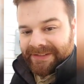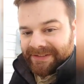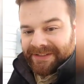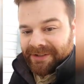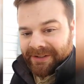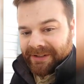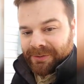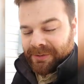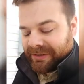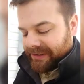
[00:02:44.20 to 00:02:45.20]
Installed it
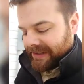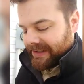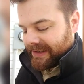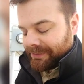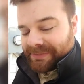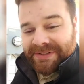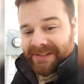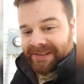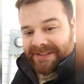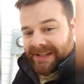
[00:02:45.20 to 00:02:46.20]
accordingly,
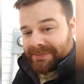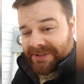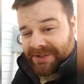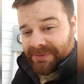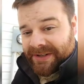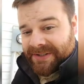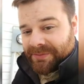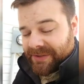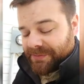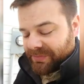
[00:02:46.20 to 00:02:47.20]
but the same situation
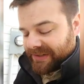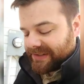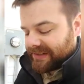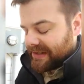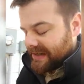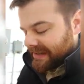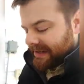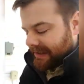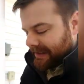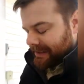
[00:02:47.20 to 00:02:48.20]
was present.
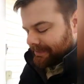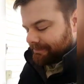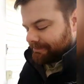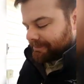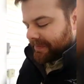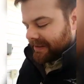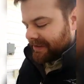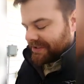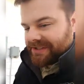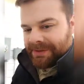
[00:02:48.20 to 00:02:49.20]
It
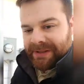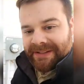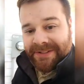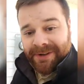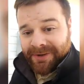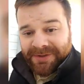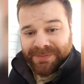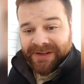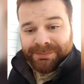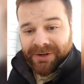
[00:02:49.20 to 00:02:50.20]
just seemed like the starter was
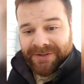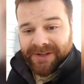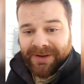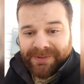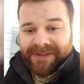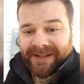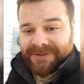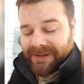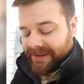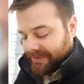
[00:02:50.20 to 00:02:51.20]
being burnt up, and that's
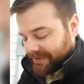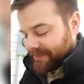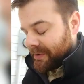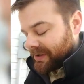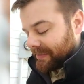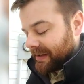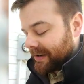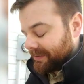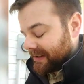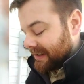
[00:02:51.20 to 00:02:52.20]
why there was smoke coming
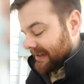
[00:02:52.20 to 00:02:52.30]
out of it.